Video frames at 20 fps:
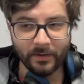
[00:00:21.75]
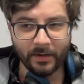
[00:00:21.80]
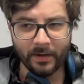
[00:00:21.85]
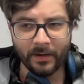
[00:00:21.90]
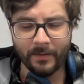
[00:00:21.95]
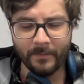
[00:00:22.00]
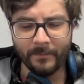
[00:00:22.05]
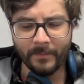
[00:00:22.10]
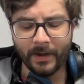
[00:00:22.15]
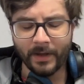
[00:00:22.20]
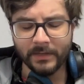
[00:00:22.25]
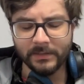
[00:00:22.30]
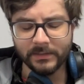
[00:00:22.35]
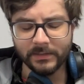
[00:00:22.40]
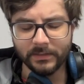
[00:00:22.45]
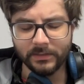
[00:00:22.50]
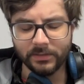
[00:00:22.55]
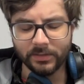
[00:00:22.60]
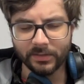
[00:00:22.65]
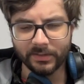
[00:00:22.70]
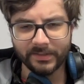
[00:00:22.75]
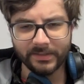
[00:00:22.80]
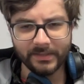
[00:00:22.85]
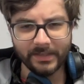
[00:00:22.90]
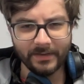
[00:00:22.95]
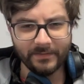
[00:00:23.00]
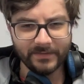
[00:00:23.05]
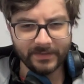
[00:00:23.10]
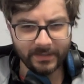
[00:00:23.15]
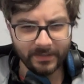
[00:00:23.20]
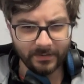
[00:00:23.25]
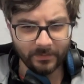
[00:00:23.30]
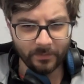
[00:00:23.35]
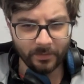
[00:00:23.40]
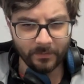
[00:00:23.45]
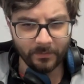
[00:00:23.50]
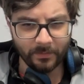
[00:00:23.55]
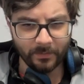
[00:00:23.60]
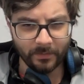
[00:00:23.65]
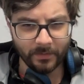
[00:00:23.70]
I did Dostoevsky at
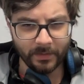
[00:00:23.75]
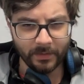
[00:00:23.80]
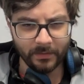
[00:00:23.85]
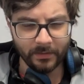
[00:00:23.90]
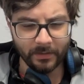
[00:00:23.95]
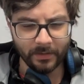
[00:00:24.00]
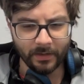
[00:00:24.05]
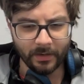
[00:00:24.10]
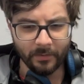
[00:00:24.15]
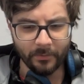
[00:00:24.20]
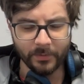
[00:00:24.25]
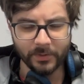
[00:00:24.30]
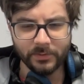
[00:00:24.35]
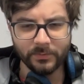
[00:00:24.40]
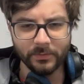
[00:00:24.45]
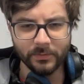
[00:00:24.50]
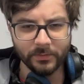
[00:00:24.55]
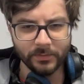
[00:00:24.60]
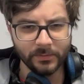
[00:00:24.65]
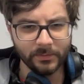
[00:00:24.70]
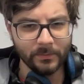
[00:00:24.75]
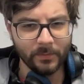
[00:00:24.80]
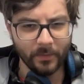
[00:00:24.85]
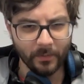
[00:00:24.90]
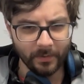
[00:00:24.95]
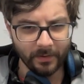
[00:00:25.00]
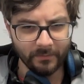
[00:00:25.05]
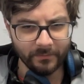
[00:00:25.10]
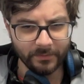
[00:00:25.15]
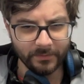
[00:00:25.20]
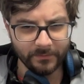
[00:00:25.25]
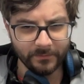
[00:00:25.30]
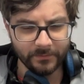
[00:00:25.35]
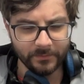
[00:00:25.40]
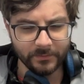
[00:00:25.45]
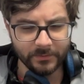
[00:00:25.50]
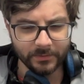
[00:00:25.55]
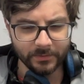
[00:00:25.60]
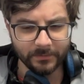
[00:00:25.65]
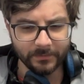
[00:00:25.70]
one point, which we will do more of in the
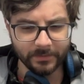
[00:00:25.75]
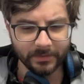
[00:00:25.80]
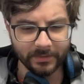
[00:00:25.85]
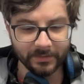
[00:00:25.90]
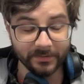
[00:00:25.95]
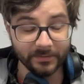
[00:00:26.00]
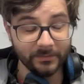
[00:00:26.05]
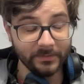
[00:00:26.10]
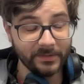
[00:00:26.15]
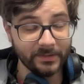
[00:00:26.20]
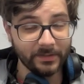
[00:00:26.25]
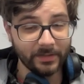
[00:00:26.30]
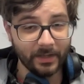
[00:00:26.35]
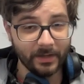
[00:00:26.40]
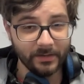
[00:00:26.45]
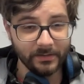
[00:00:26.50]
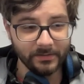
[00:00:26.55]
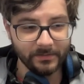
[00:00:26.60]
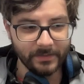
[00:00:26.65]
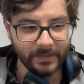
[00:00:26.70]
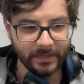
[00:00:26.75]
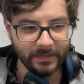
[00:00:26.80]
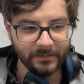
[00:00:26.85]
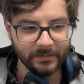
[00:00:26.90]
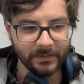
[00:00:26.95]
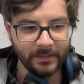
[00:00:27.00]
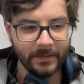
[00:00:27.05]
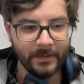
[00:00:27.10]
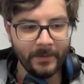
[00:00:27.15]
future because there is a lot of demand,